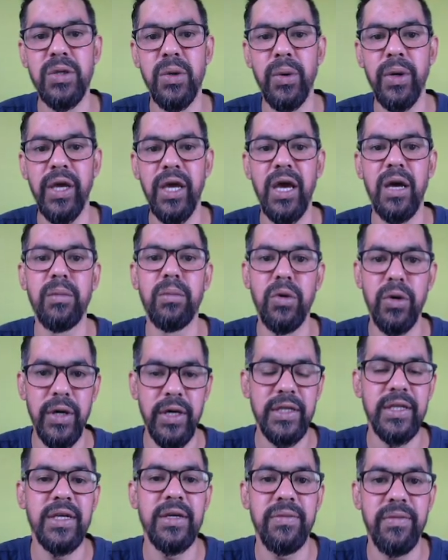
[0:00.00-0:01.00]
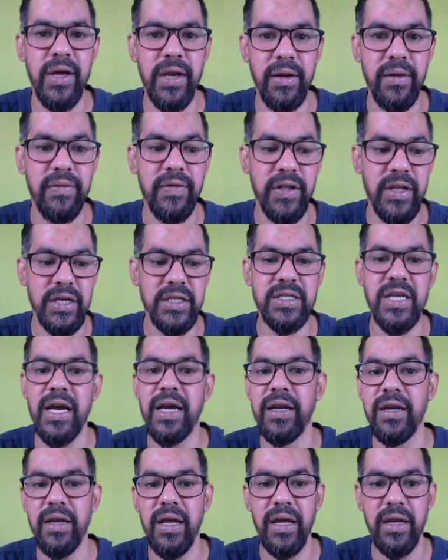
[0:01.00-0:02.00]
Okay, MOA, whenever they
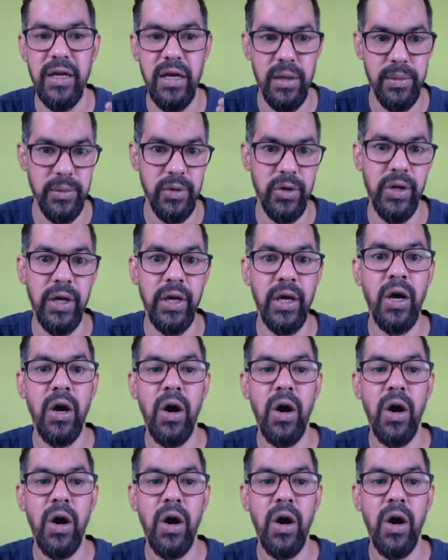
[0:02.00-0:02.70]
sign any MOA